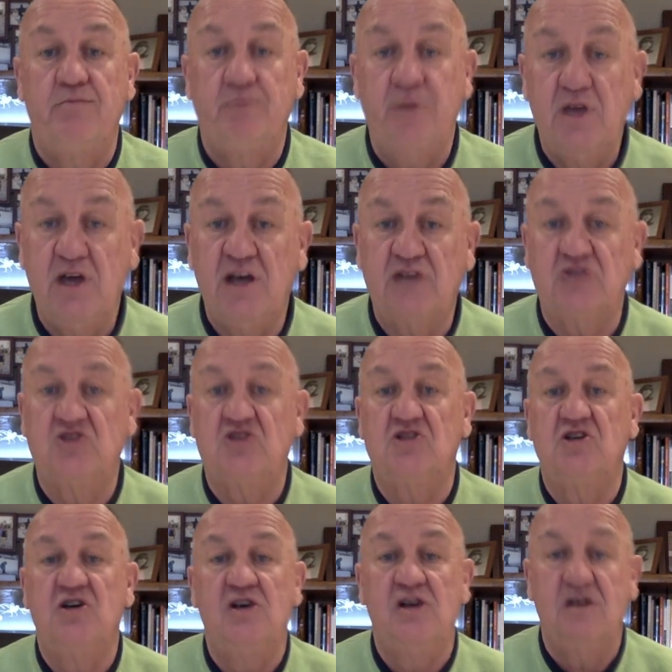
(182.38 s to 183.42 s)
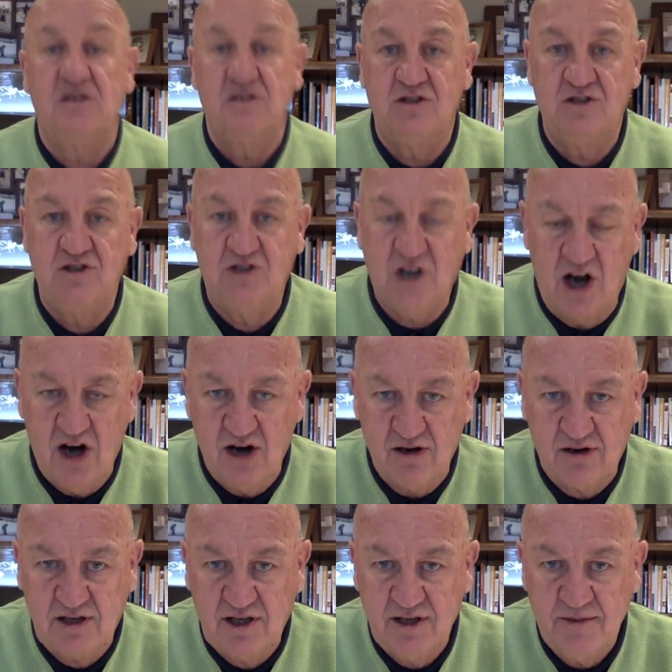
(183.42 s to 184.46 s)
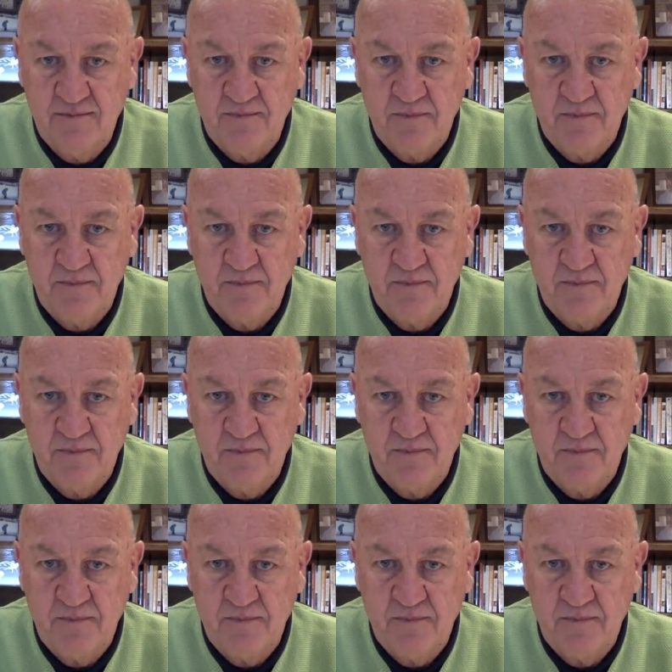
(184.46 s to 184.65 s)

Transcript: pitch dark.